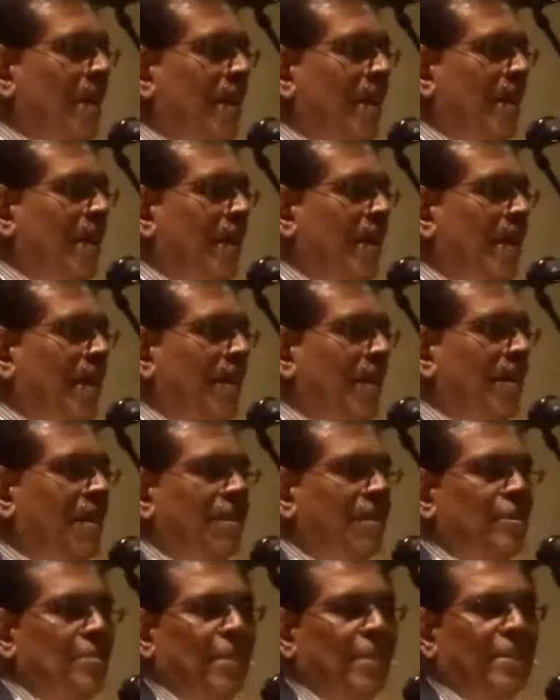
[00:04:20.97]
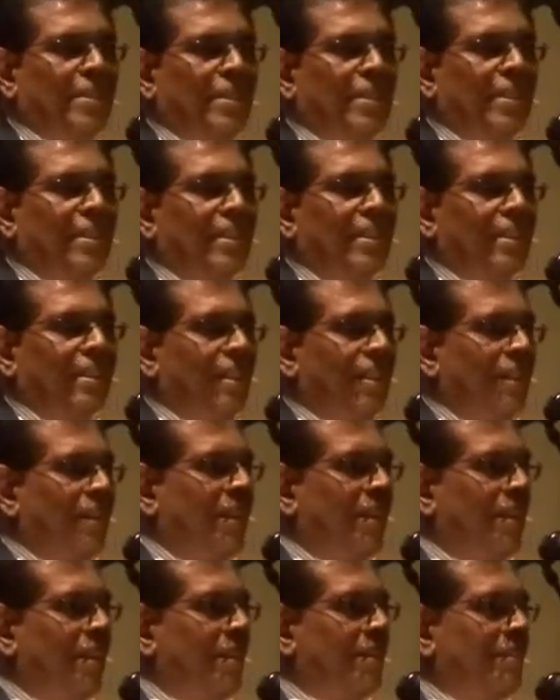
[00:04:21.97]
a special
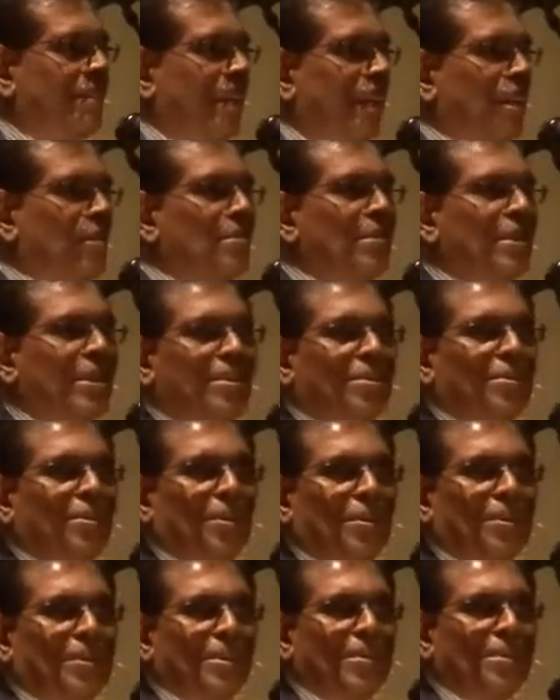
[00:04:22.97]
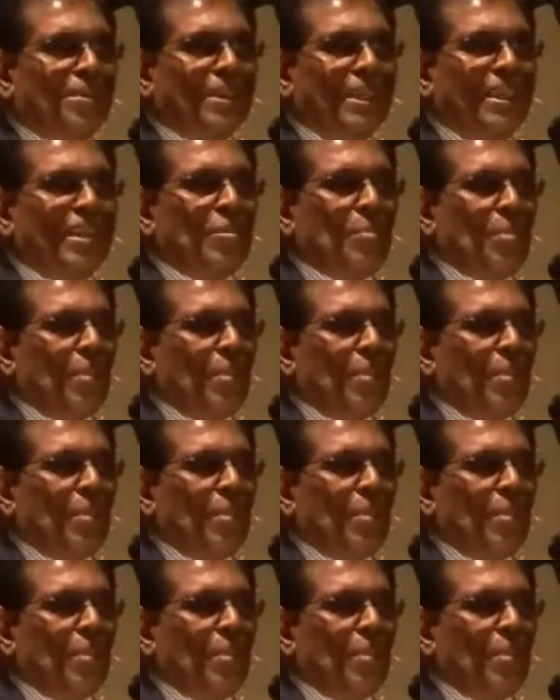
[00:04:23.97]
assignment or duty,